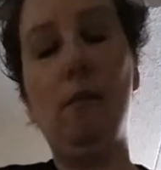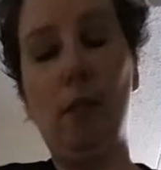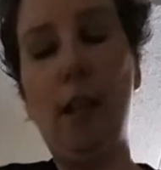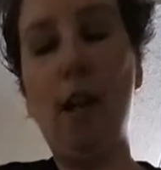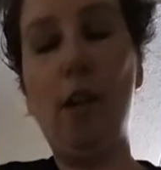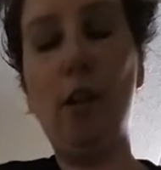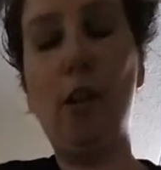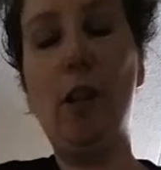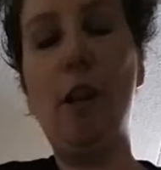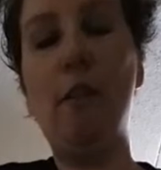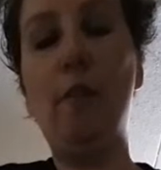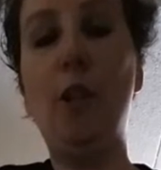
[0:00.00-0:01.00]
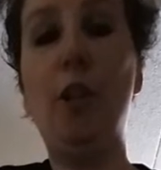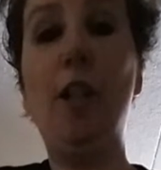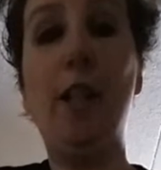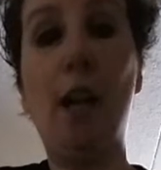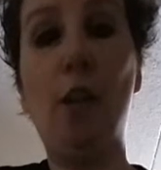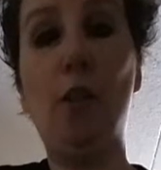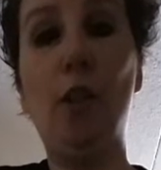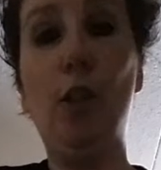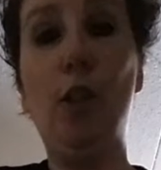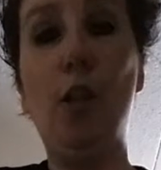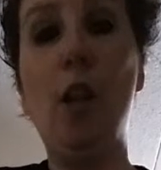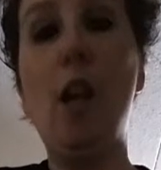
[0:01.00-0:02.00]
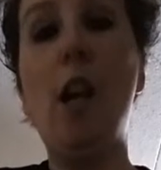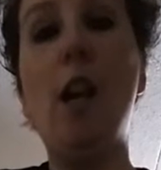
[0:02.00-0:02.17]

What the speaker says: character of Jerry Dandridge,